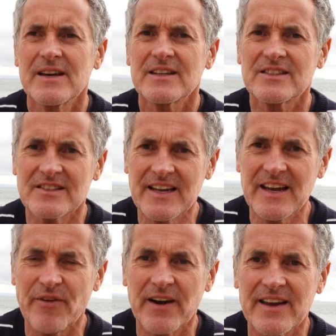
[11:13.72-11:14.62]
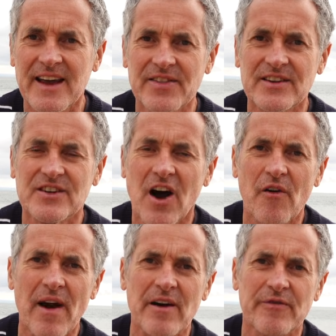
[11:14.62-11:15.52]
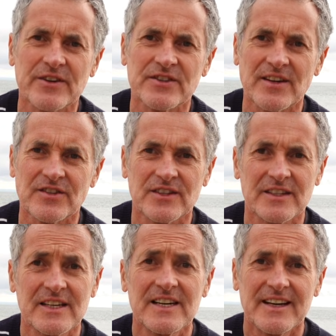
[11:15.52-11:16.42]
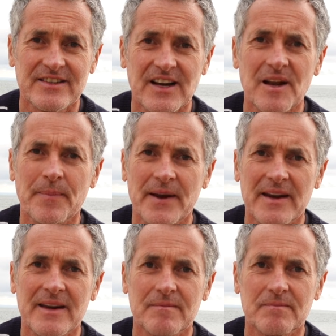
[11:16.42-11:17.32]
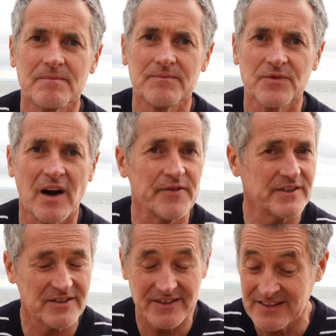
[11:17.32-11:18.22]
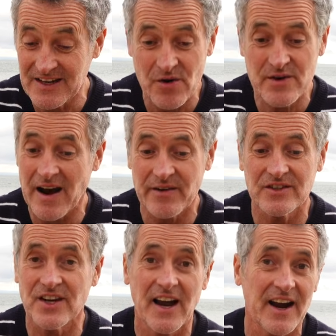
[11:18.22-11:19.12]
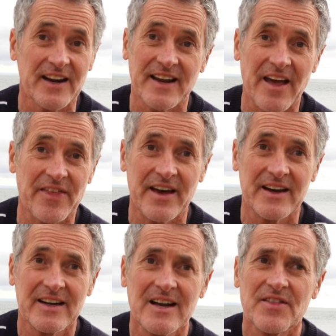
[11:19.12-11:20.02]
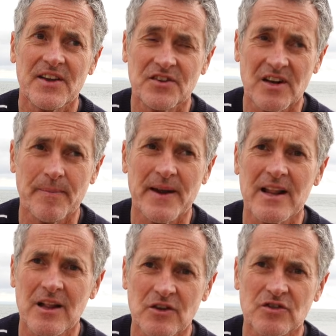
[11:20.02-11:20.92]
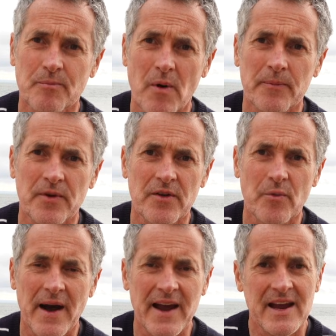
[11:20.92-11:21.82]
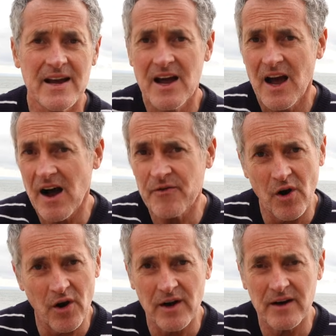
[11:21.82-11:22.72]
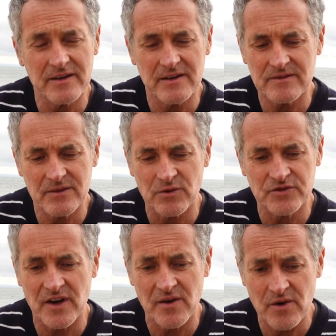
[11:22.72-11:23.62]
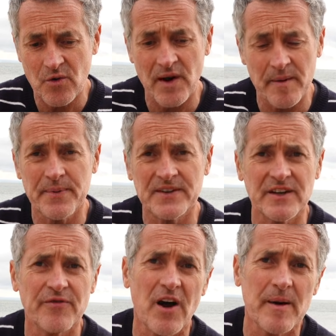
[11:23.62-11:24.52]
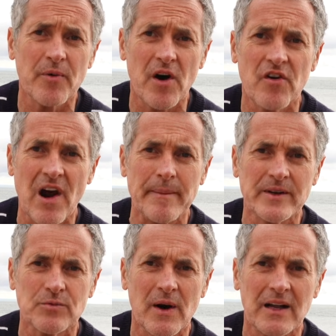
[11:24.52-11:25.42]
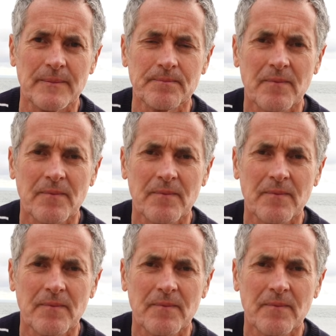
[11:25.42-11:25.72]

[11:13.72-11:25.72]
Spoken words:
See if I can get this car out for Snetterton. It's going to be tough. It's no guarantee I'm going to get there. There's going to be lots of problems on the way. I've got also quite a busy flying program as well.